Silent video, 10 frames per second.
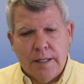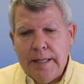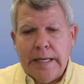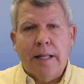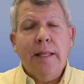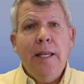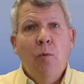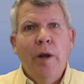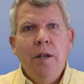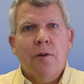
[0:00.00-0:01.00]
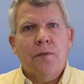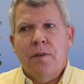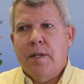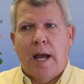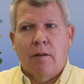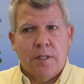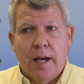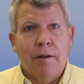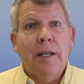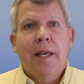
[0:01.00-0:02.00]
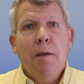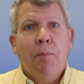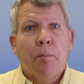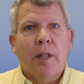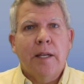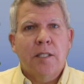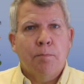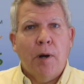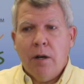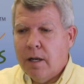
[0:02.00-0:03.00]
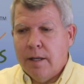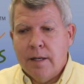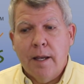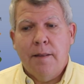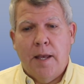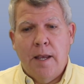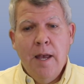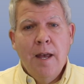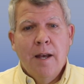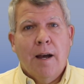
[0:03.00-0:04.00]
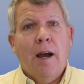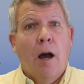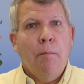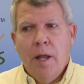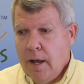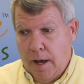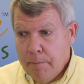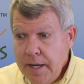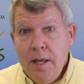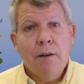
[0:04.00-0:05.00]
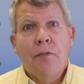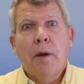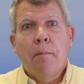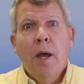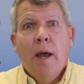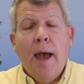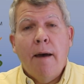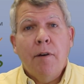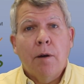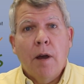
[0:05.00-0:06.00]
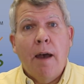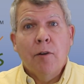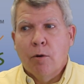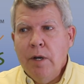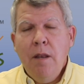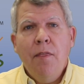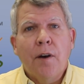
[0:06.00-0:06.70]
Can they clean windows in downtown and keep the place sparkling? Can they, how many of them have a green